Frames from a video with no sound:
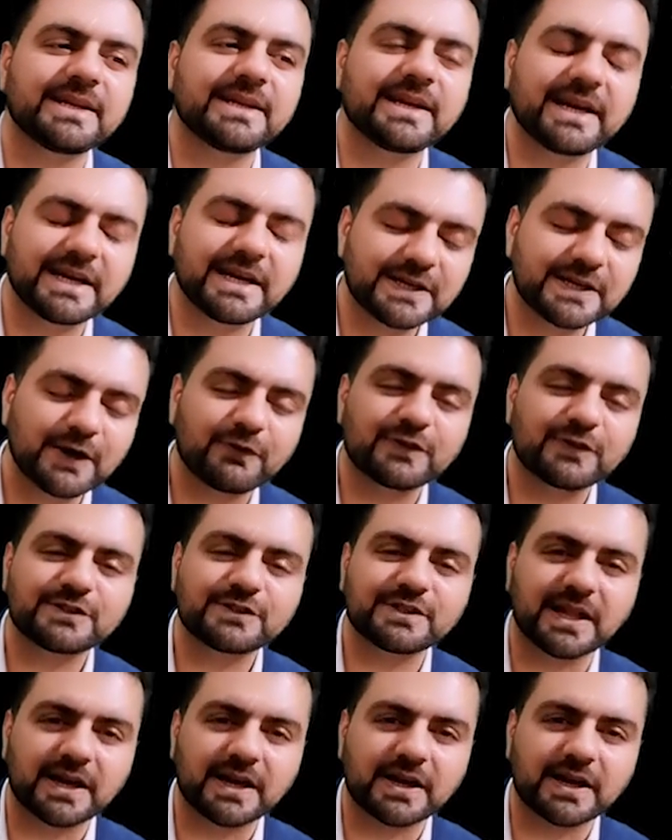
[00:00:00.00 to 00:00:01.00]
8 hours
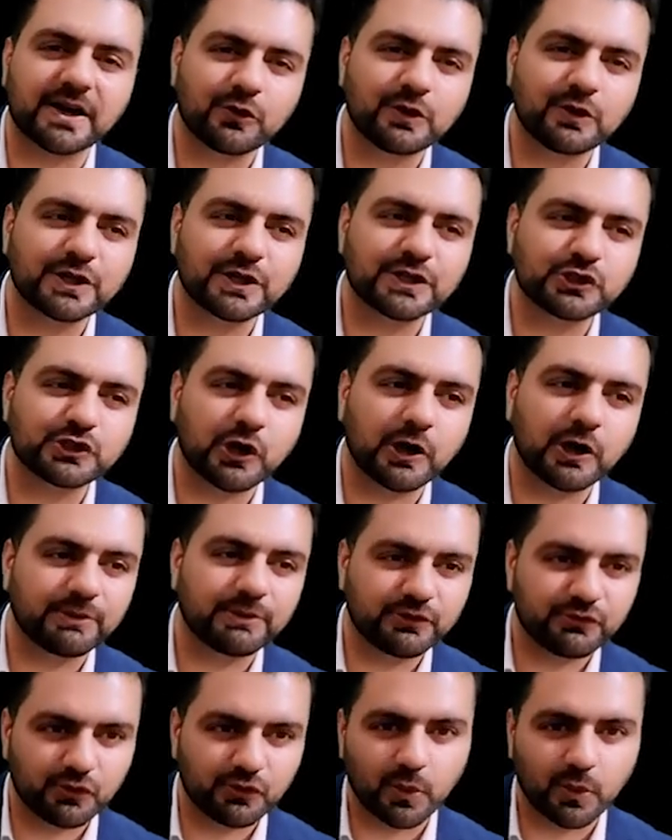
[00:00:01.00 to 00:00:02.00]
in a regular job,
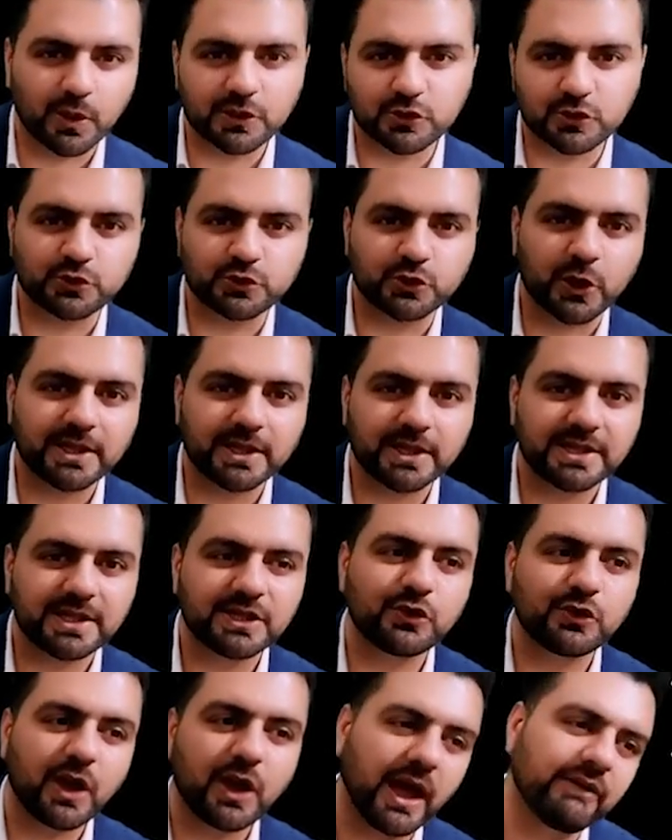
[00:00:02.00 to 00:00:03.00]
if you want to join this,
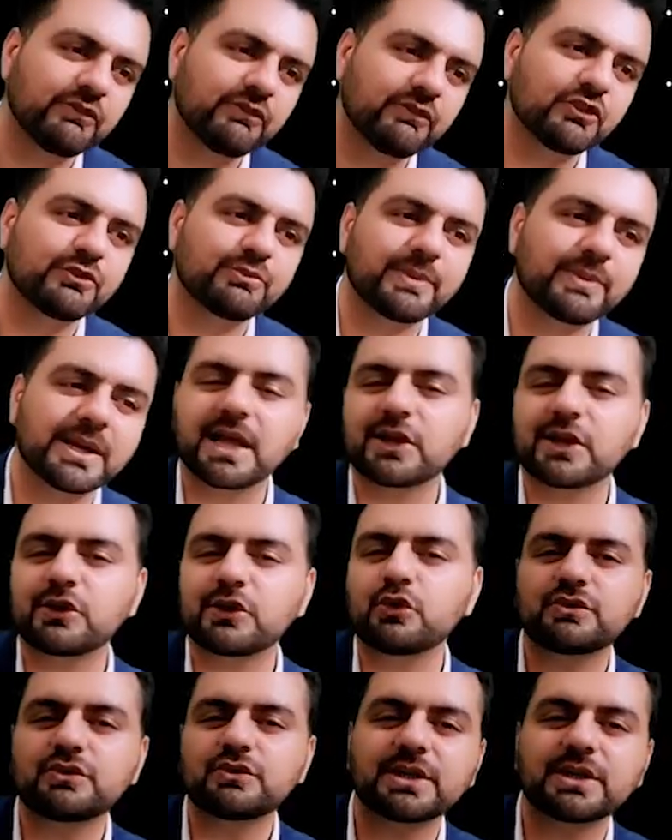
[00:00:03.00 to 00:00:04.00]
you have to spend like
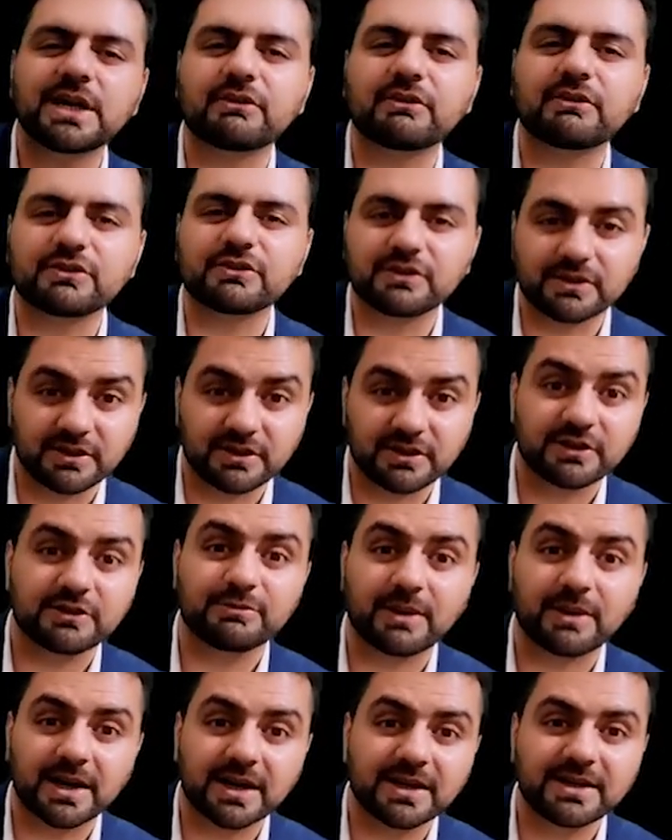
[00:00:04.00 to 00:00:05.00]
2-3 hours in this
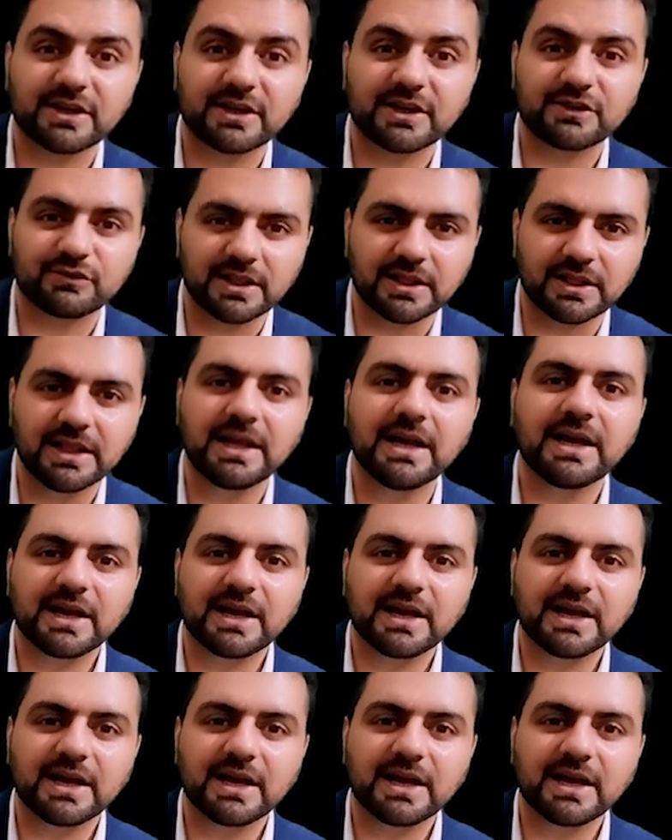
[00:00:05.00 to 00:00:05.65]
market as well,